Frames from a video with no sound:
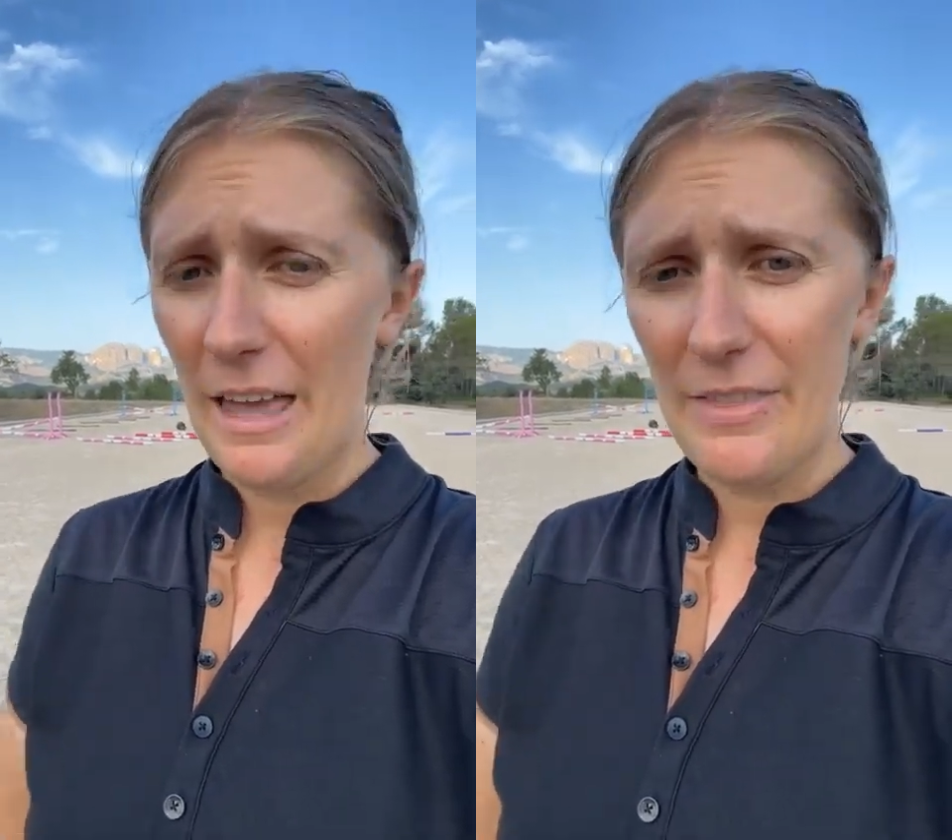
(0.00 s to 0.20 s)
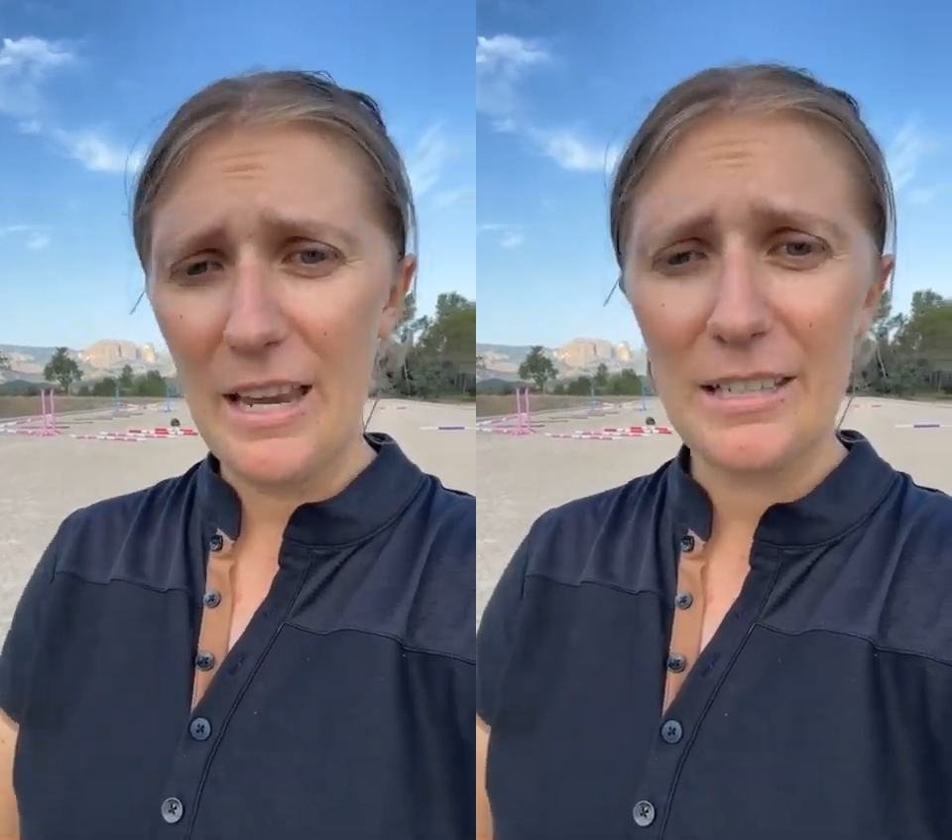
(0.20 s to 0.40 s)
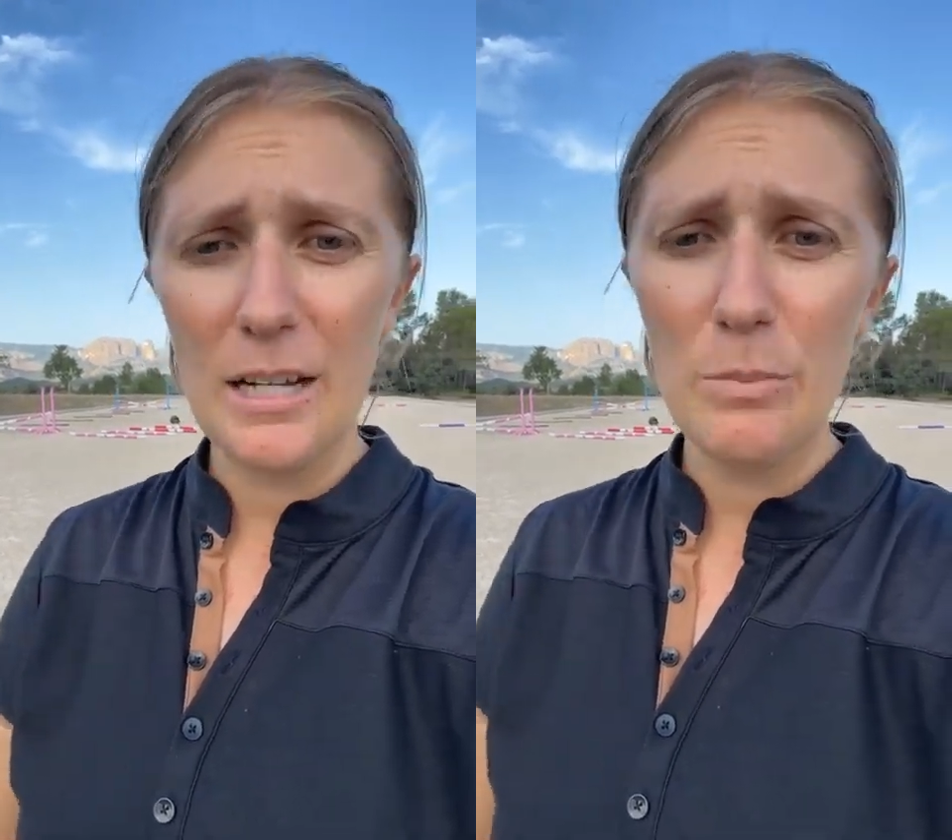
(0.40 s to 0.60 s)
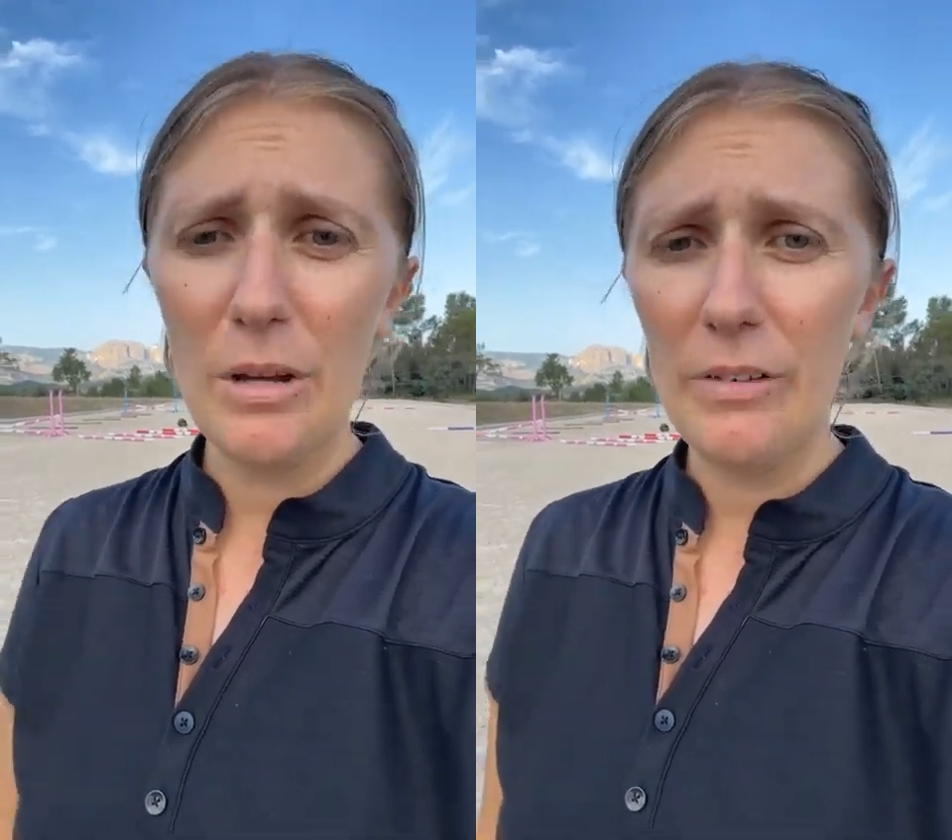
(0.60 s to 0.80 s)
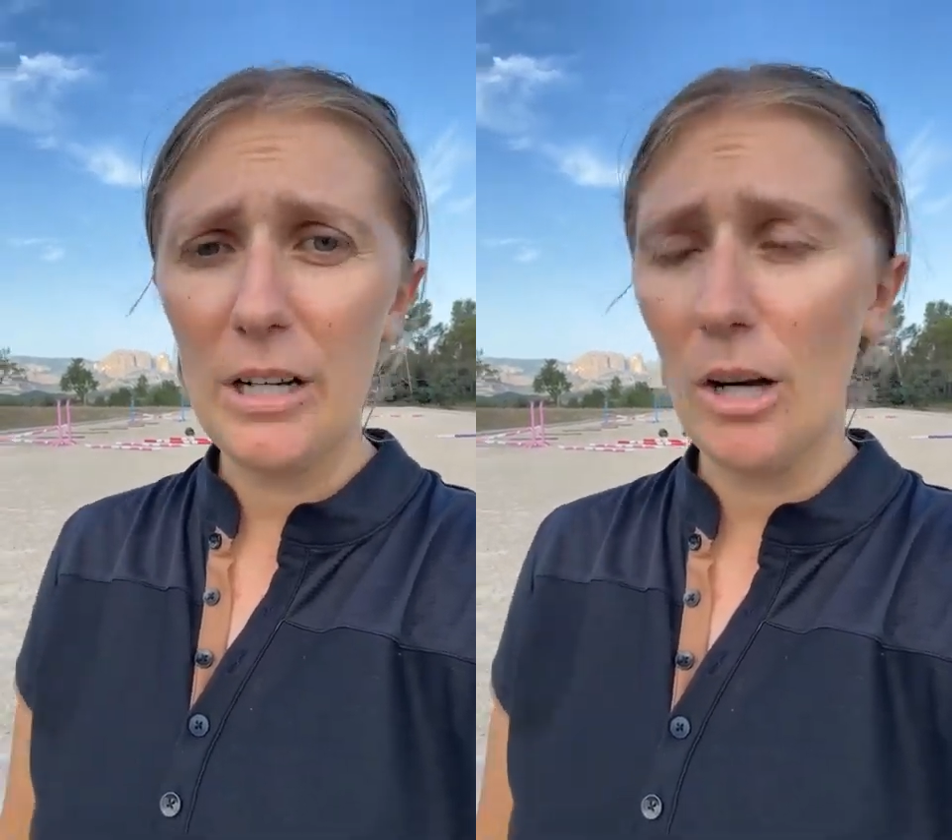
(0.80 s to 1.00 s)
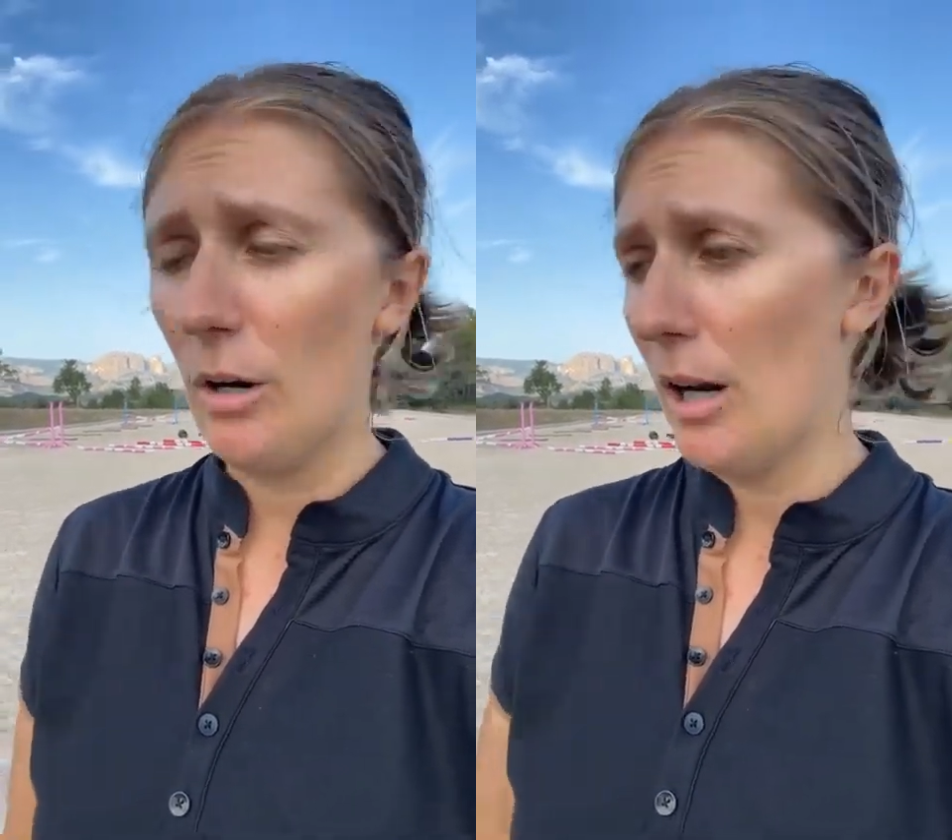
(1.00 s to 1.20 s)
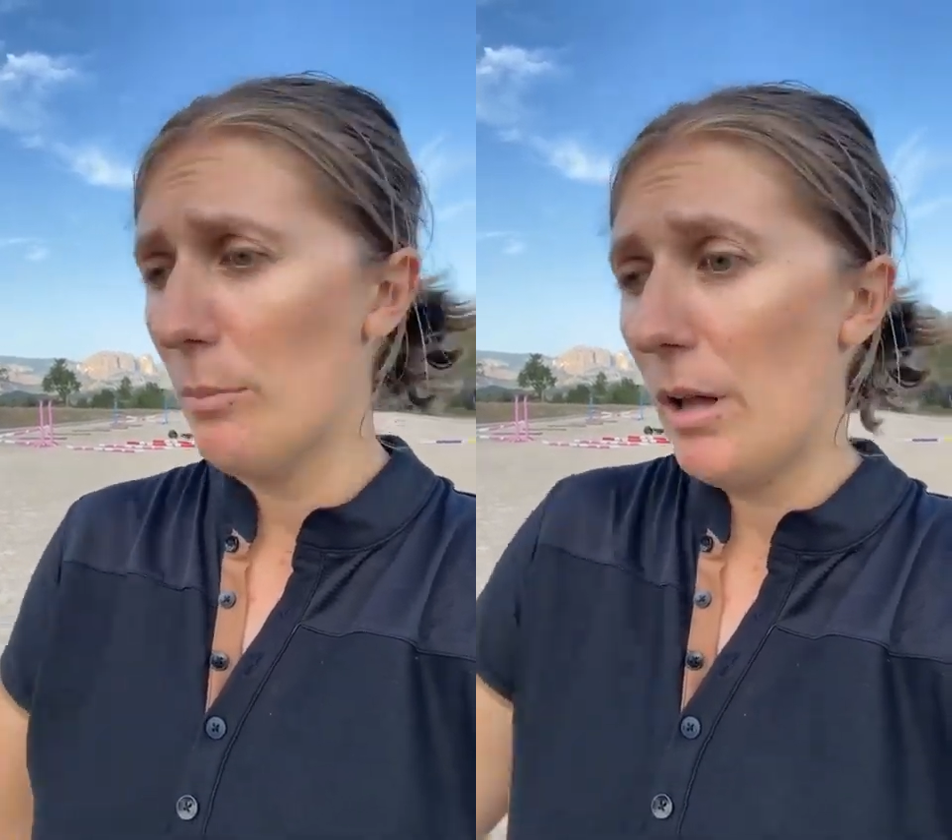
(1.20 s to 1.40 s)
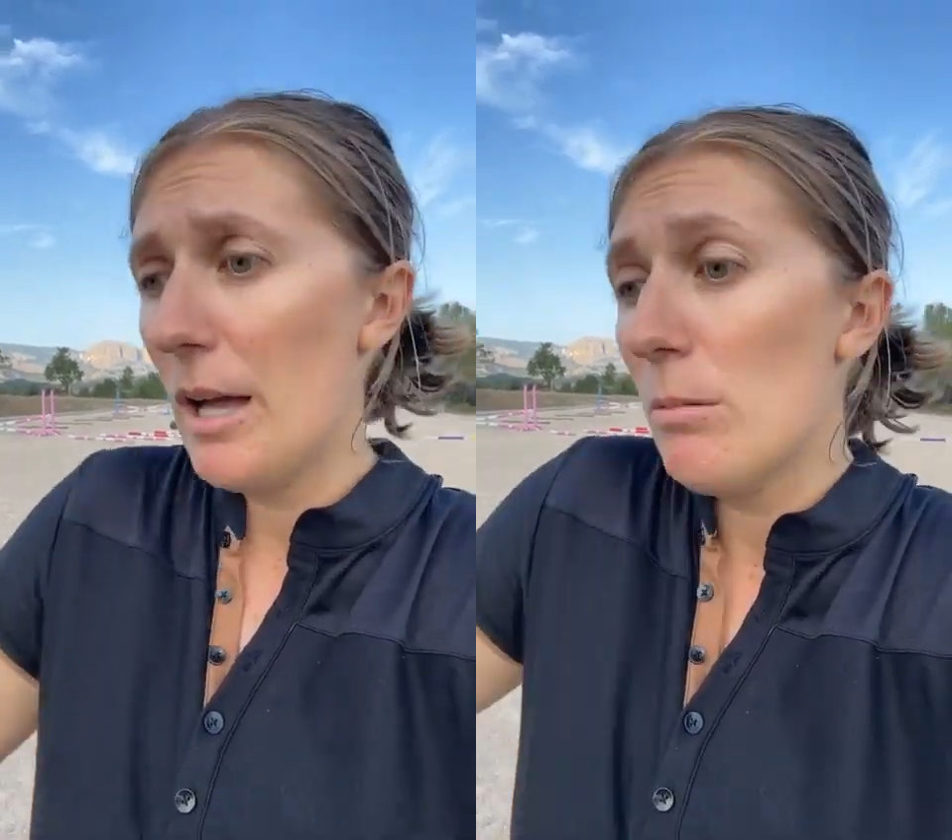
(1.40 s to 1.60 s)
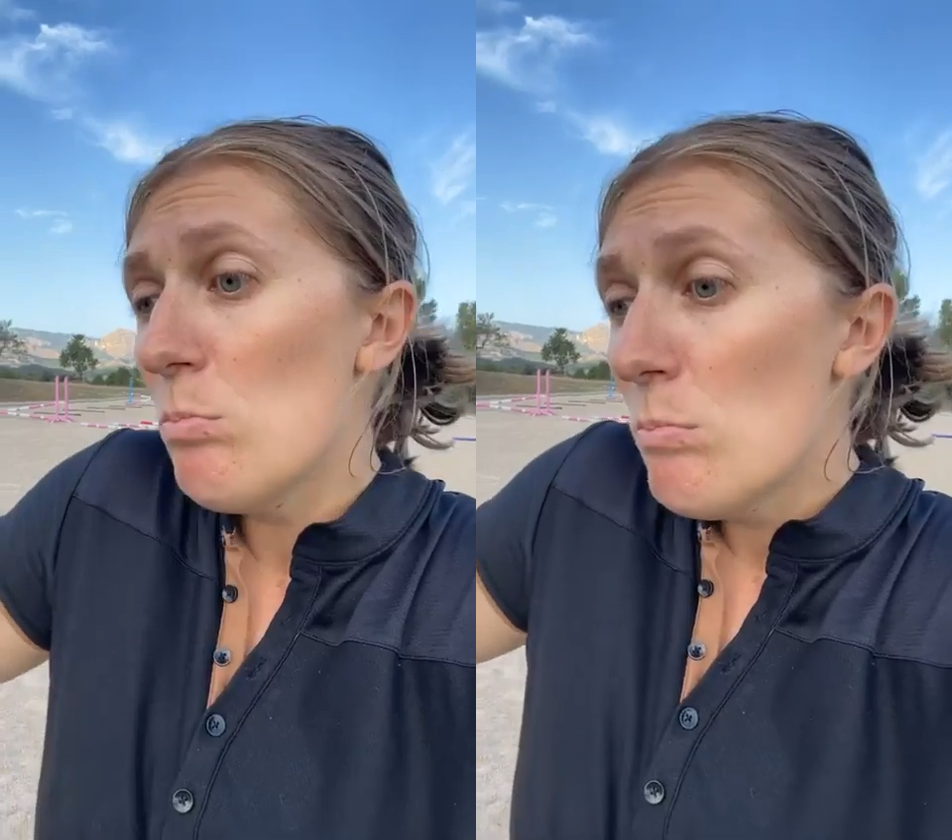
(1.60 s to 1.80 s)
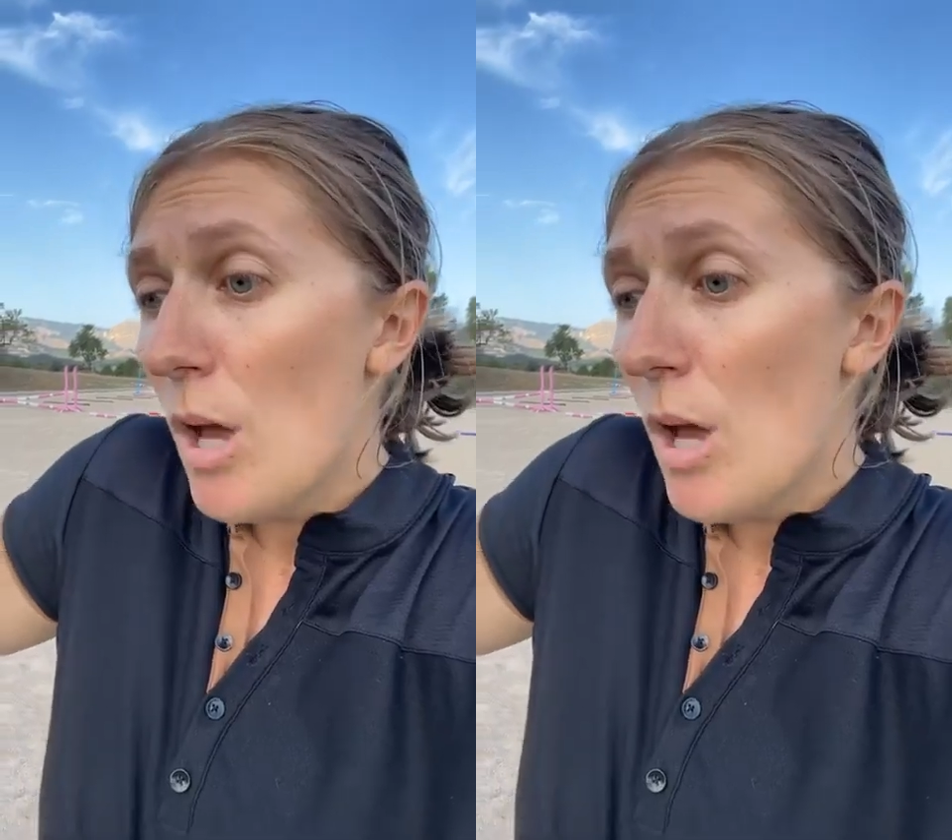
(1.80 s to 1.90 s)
and they send me a video and I'm like,